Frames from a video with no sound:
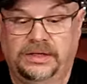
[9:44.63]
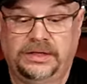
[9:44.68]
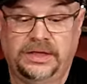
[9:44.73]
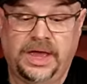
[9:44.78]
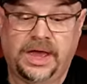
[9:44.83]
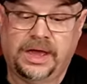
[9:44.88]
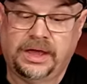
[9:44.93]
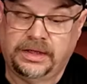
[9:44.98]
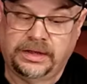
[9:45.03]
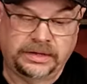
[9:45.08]

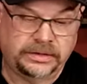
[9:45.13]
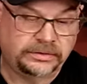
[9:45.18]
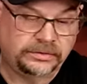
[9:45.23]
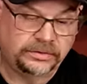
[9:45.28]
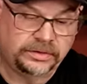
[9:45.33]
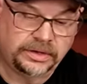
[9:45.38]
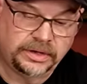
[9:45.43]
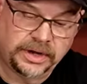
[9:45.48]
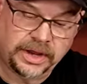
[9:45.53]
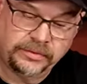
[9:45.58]
Yeah,
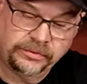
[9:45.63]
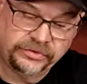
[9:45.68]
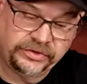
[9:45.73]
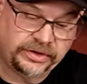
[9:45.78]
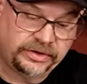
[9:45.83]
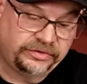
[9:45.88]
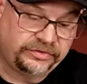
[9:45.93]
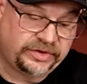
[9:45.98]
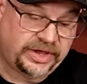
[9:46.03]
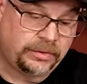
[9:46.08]
and I was
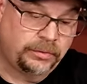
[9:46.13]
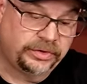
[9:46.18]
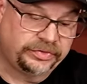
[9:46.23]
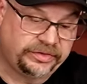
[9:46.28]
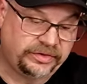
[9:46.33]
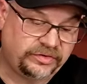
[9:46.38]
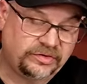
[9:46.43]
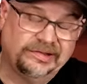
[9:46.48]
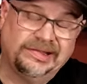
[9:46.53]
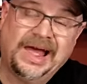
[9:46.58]
going to say what
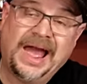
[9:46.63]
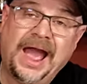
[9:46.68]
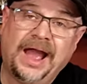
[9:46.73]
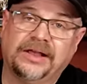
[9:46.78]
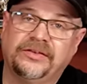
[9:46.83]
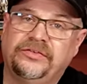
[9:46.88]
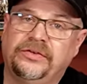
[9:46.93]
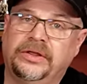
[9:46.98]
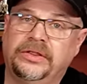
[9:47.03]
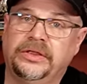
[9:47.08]
this
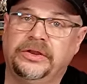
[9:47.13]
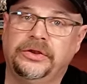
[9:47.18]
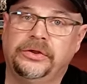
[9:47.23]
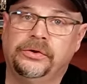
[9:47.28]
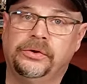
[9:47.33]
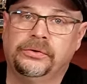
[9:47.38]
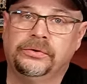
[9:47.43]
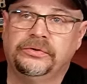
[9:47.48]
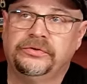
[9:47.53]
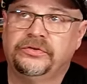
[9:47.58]
lacks on the
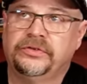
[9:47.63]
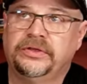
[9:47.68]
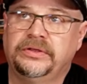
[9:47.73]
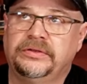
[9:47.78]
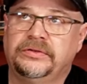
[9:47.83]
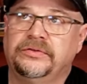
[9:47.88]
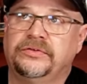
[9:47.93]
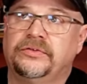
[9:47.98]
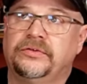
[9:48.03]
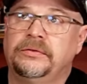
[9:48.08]
nose,
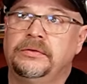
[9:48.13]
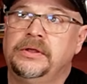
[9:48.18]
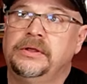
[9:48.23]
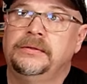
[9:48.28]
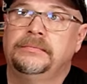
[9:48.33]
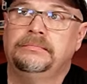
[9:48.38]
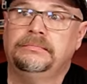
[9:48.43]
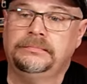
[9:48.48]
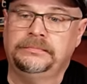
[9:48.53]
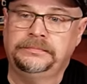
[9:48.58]
because
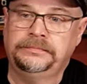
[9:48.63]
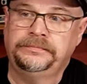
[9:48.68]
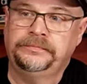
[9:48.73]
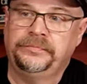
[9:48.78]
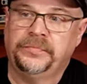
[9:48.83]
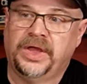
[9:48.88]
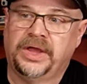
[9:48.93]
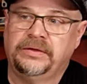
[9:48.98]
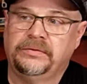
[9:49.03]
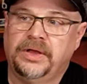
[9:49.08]

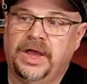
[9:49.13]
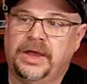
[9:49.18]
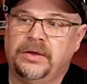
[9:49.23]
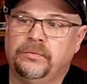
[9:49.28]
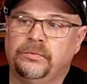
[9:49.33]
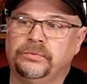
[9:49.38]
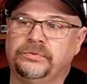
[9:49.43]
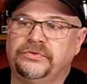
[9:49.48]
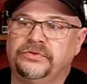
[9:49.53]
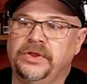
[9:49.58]
I
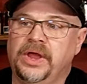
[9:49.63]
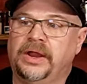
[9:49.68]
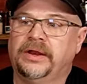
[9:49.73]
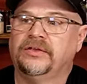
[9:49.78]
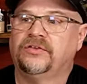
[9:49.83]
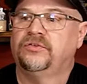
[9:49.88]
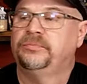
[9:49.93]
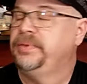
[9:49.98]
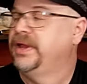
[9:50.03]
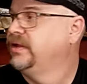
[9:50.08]
was not
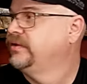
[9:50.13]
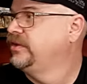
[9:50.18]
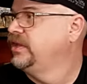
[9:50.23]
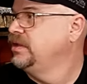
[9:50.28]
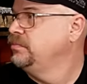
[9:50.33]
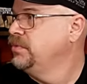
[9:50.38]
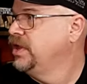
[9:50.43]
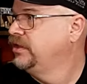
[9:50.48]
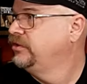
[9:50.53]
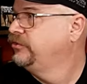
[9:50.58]

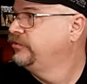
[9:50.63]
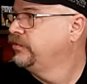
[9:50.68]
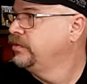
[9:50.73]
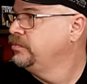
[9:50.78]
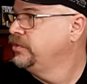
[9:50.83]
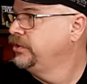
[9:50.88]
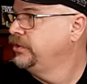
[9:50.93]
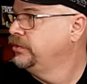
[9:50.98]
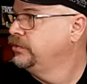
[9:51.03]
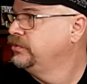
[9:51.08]
expecting much
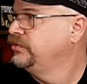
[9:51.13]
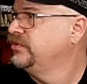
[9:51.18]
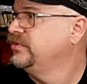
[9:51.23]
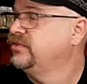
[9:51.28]
from the nose.